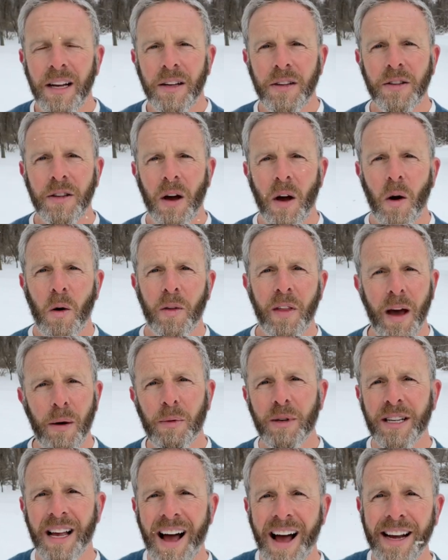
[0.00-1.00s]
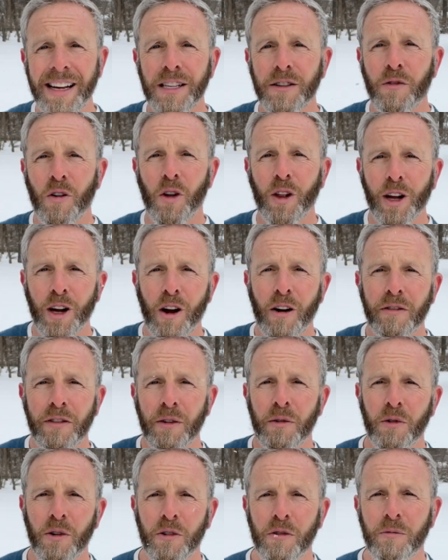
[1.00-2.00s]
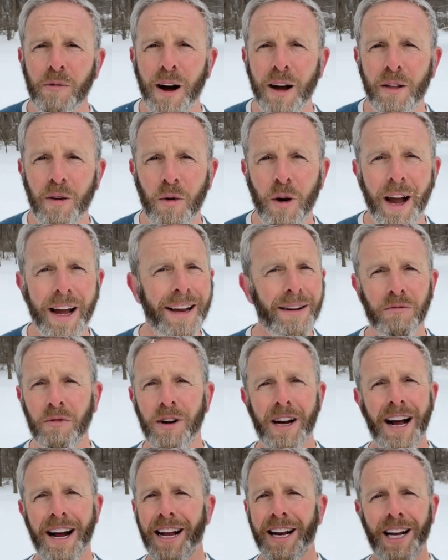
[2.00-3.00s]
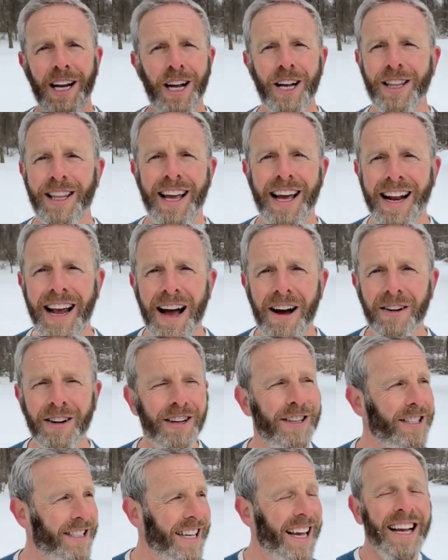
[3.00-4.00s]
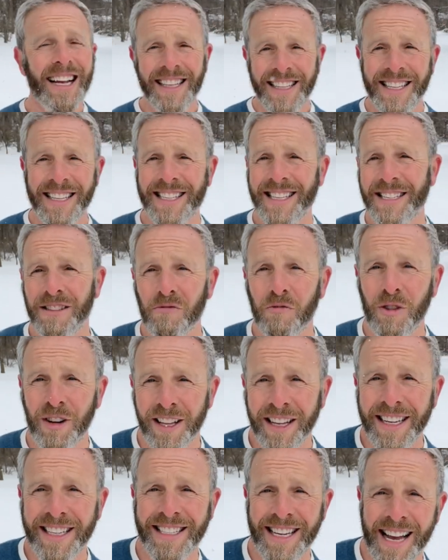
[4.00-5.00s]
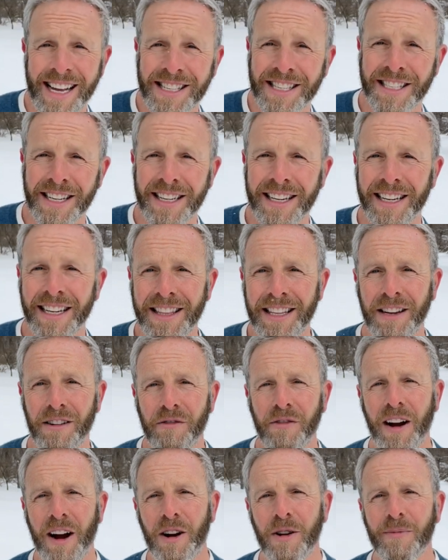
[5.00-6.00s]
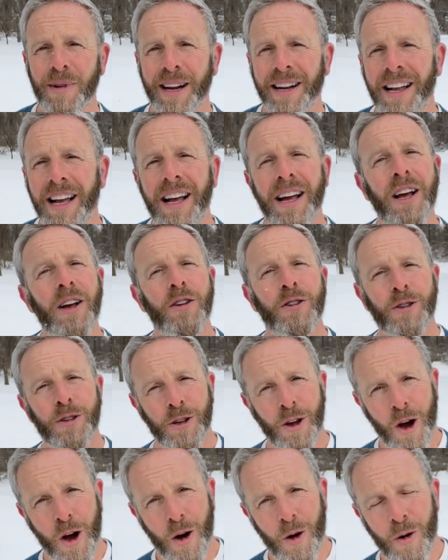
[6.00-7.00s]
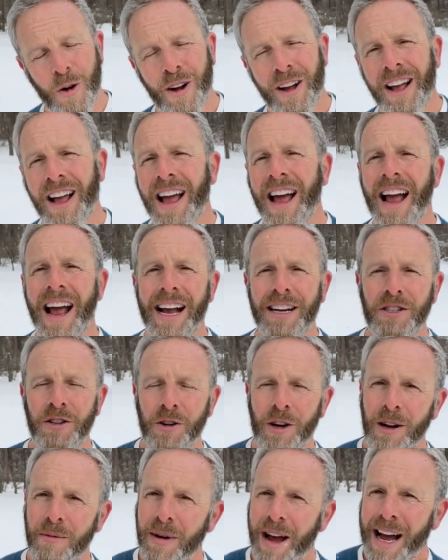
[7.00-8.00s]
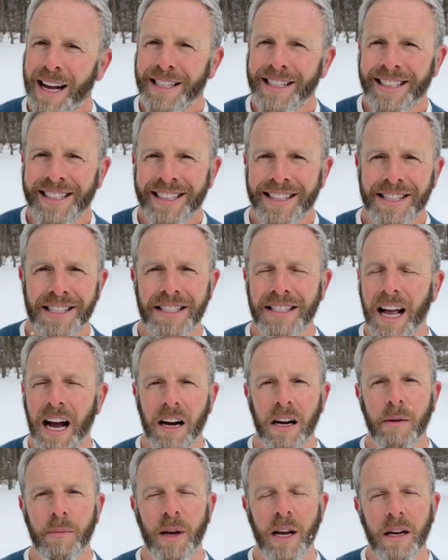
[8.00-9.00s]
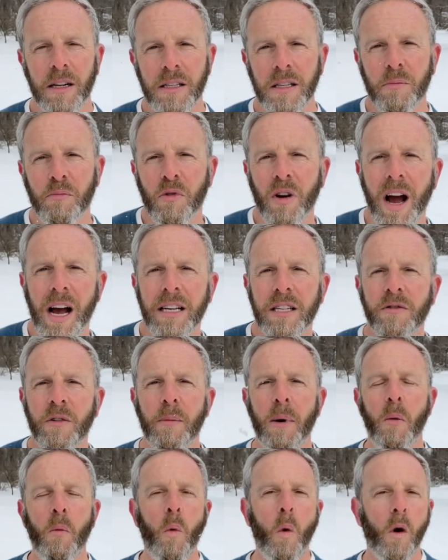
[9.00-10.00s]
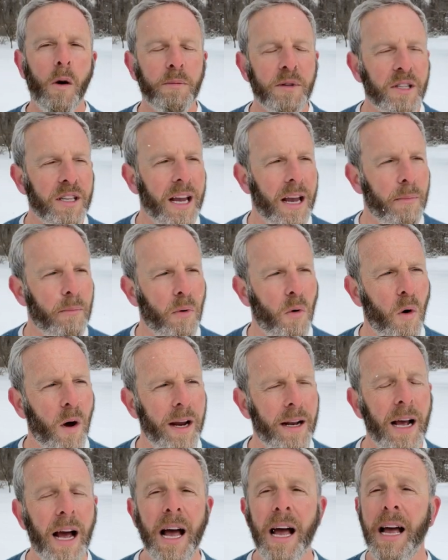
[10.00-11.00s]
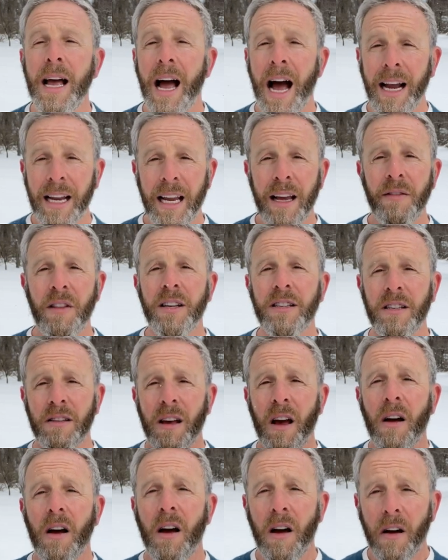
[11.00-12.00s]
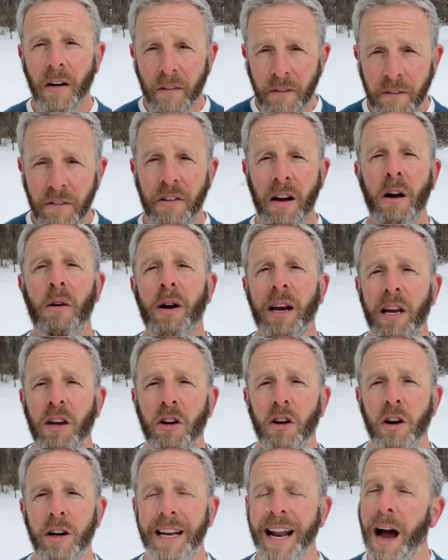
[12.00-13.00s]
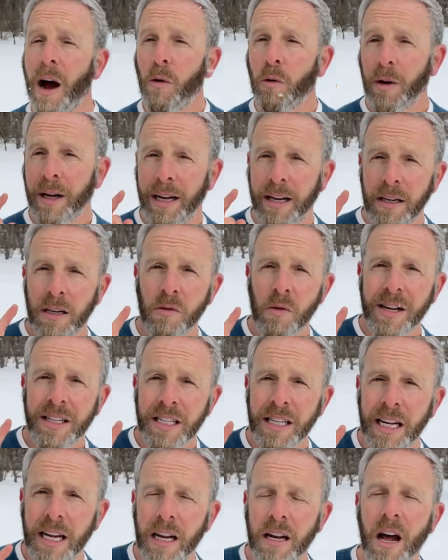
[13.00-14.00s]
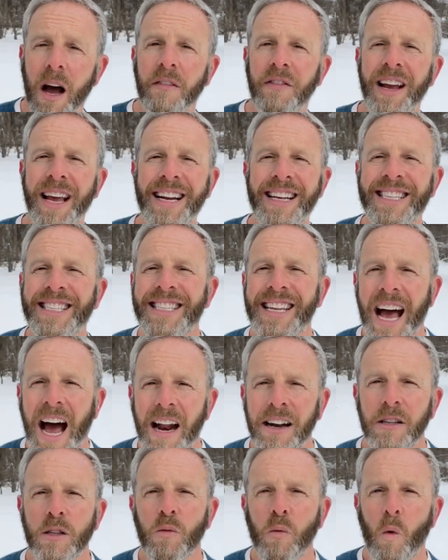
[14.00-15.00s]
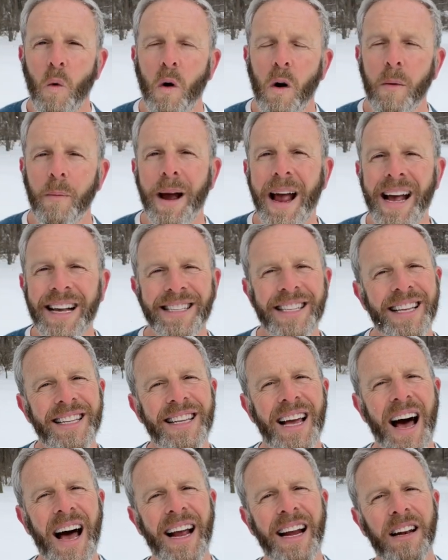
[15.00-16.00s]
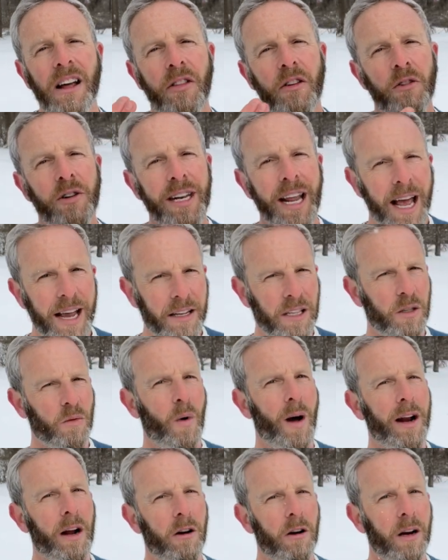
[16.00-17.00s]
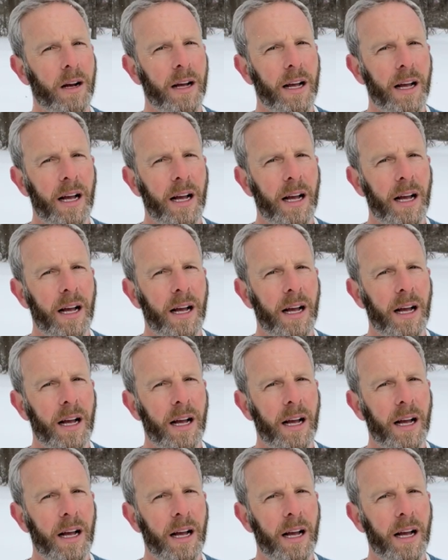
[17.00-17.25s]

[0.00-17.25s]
So that was ice falling off the roof, by the way, and we're not gonna cut that out because this is really tested in the environment. So, as you can imagine, this is not going to be any surprise. From a warm standpoint, I give this very good. Now, interestingly enough, it is not as warm as the Dye Another Day sweater.